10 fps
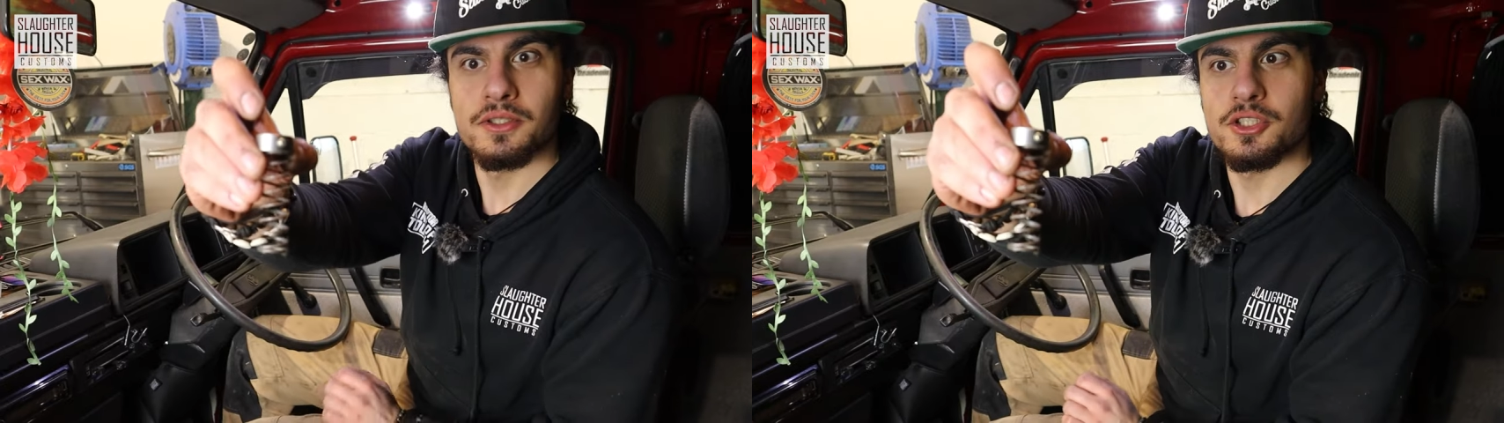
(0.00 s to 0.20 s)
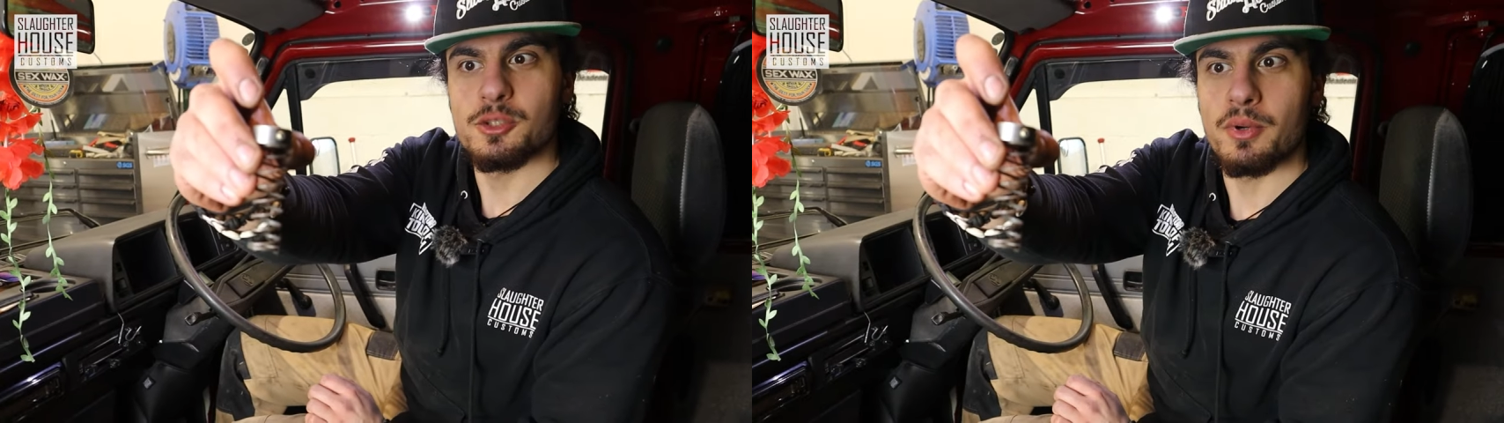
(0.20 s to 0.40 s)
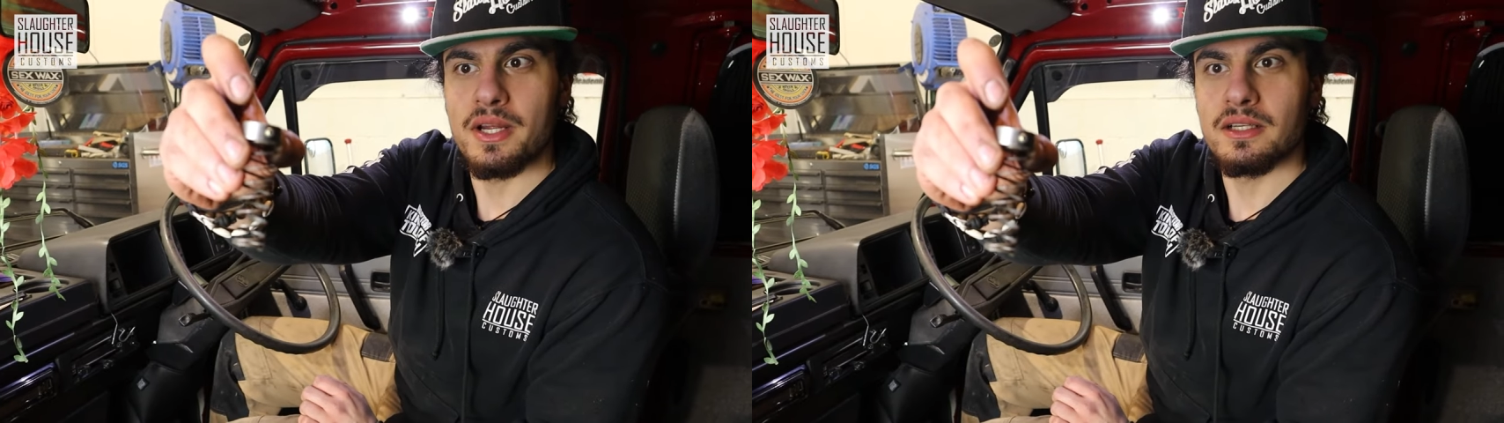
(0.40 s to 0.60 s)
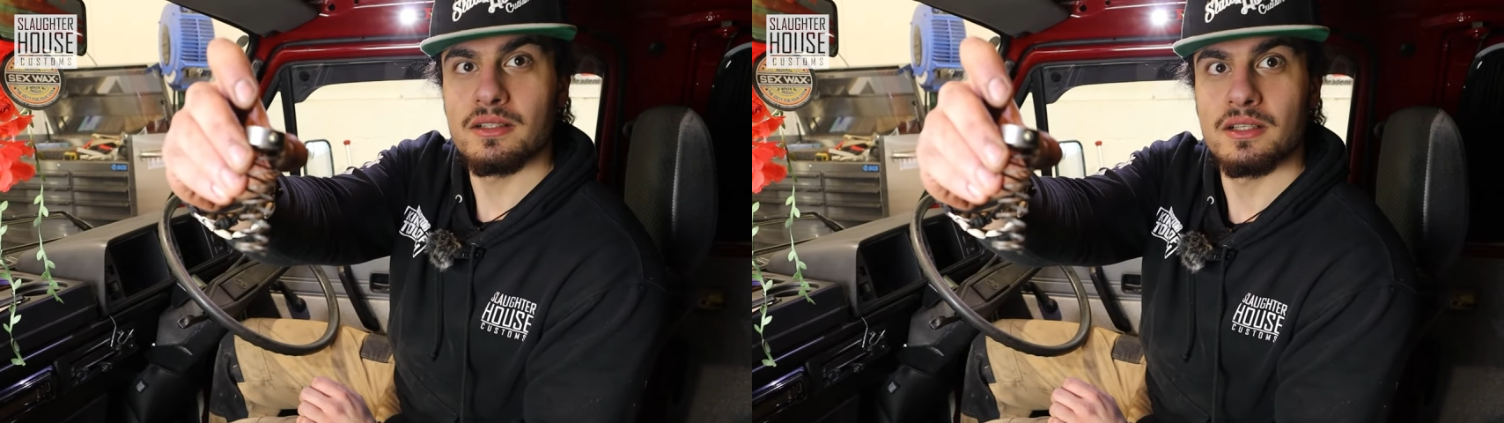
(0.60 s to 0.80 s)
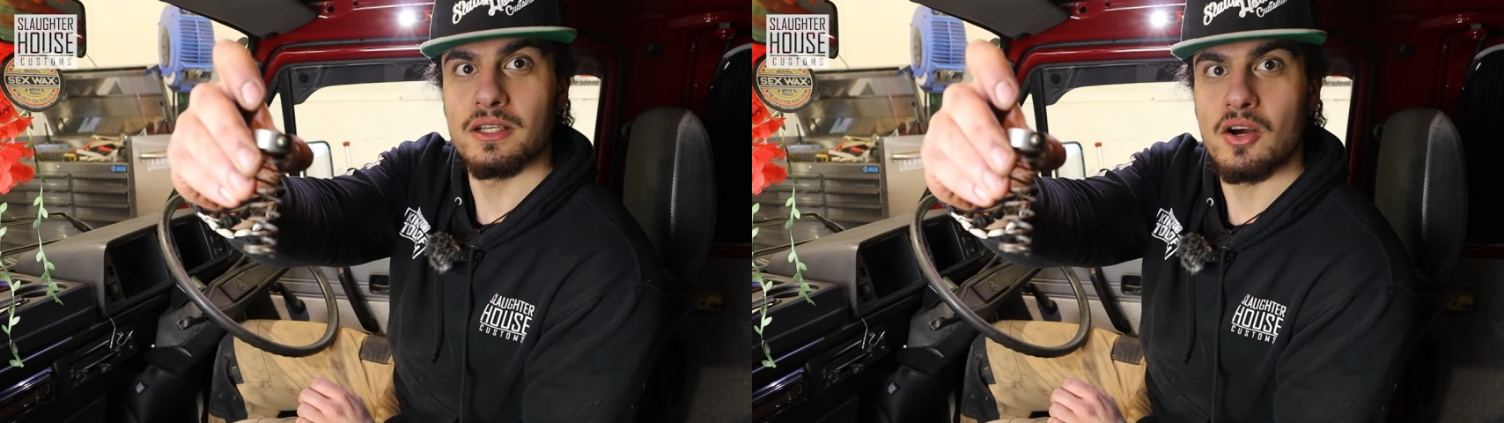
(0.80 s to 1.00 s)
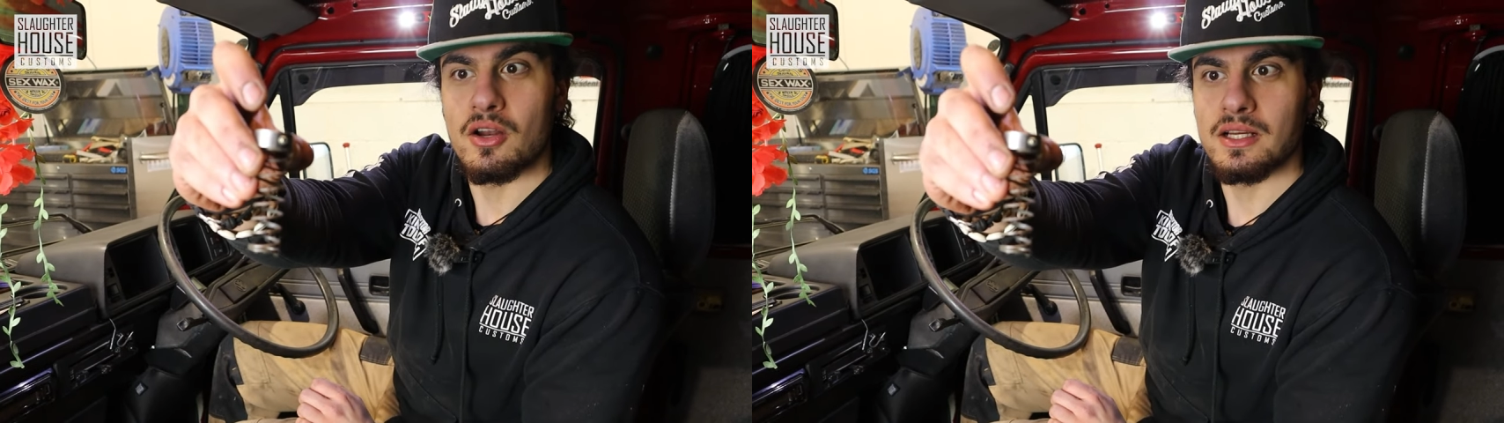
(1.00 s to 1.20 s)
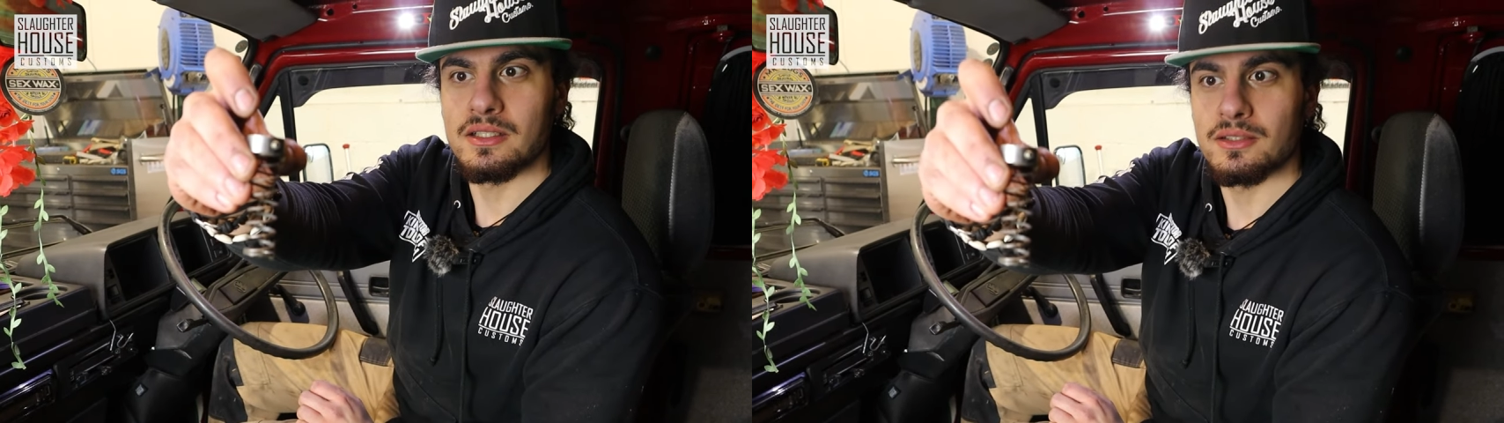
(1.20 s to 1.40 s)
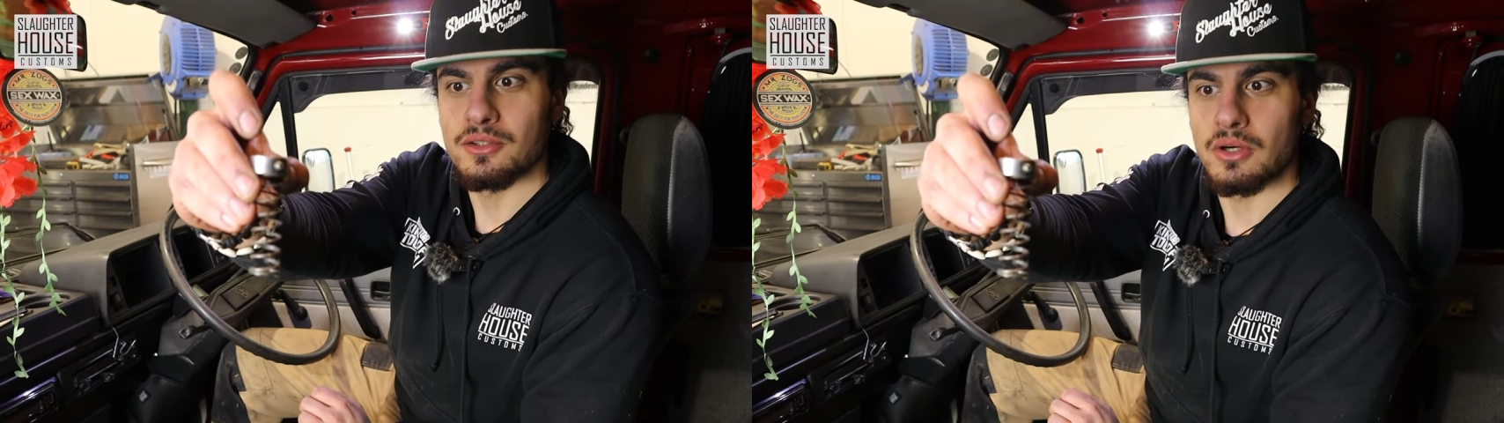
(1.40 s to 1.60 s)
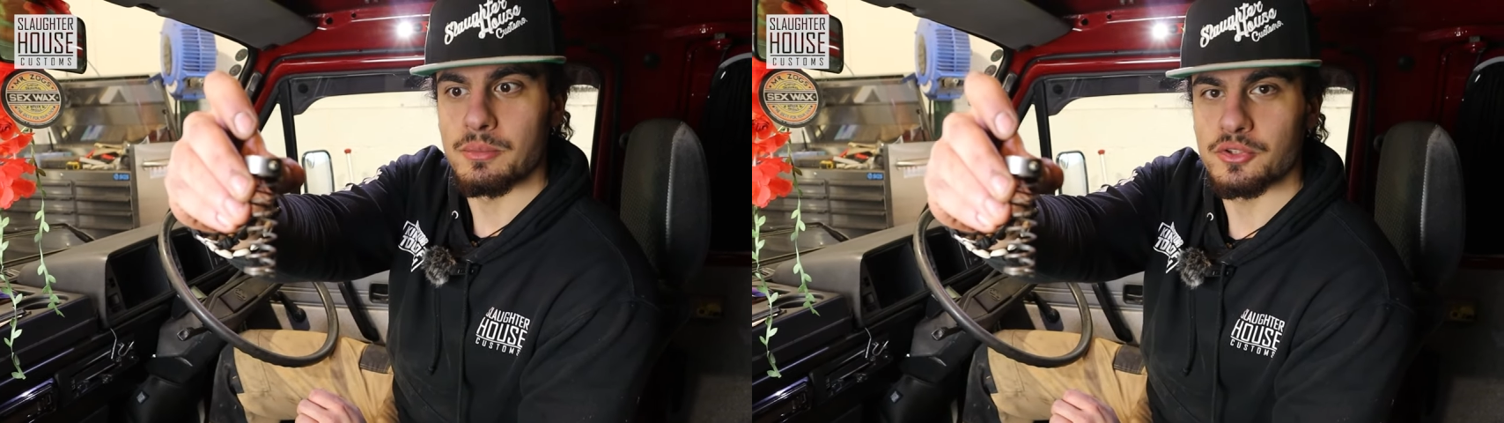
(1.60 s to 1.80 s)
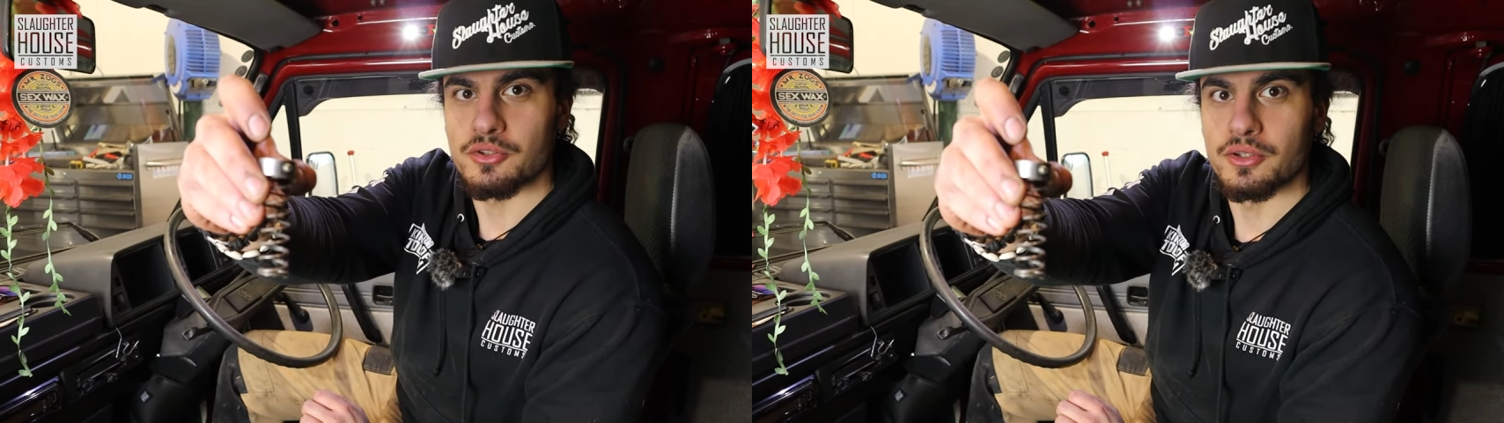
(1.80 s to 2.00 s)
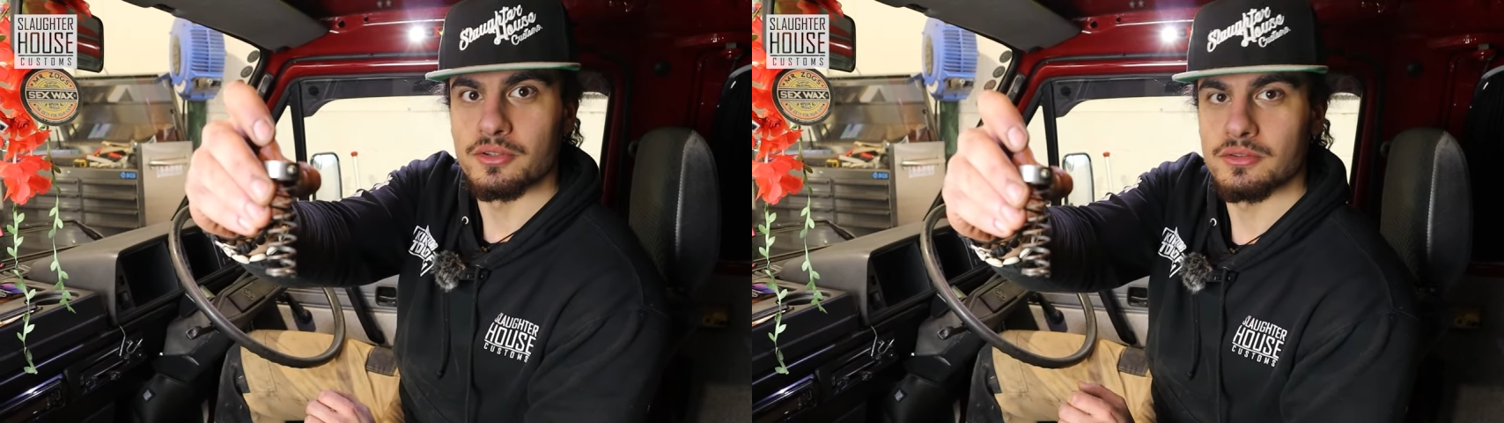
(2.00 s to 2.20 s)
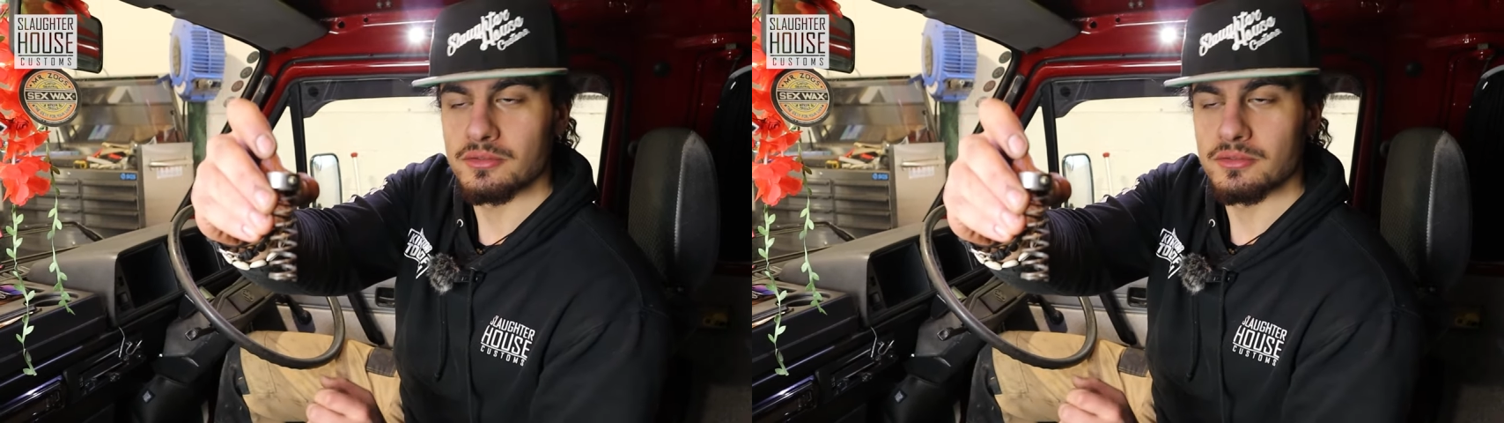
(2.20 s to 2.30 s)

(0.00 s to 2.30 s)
Spring, collar, grub screw.